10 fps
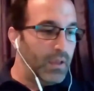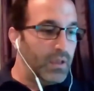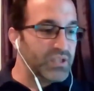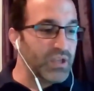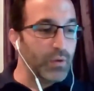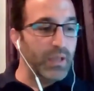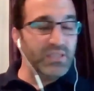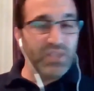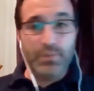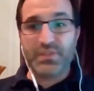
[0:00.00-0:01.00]
So in
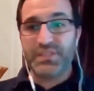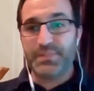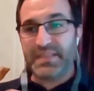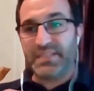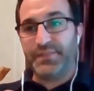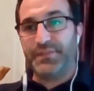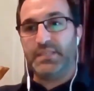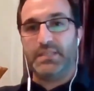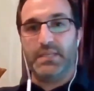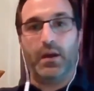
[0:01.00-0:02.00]
terms of
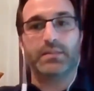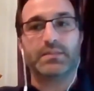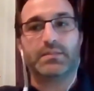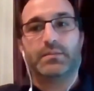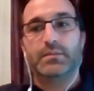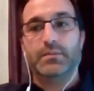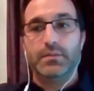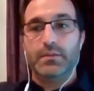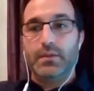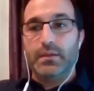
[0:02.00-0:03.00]
specificity, guys,
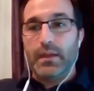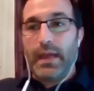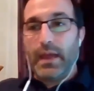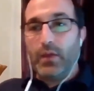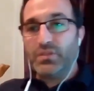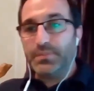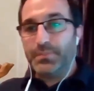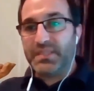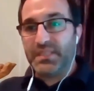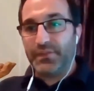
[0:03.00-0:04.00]
how
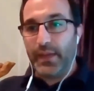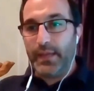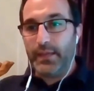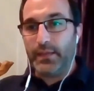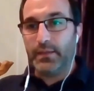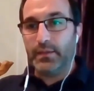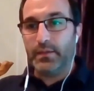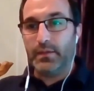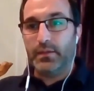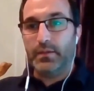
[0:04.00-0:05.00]
specific
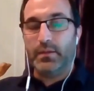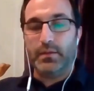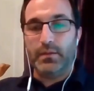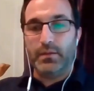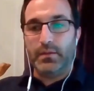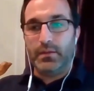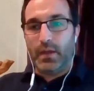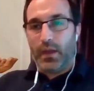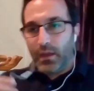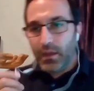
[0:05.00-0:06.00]

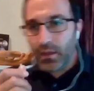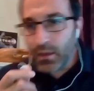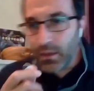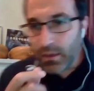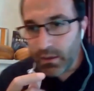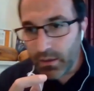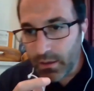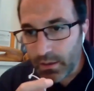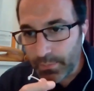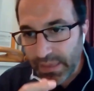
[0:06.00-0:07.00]

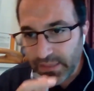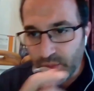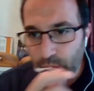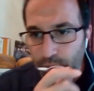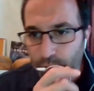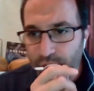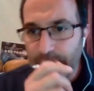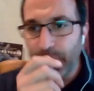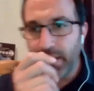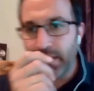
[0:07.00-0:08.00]
uh benz what, what do you
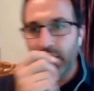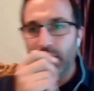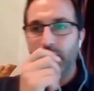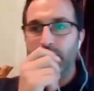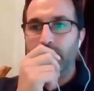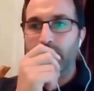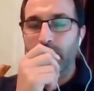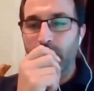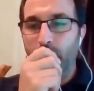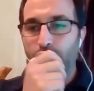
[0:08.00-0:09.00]
mean by uh
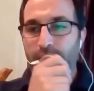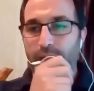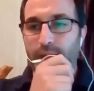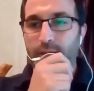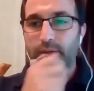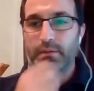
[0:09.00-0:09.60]
loading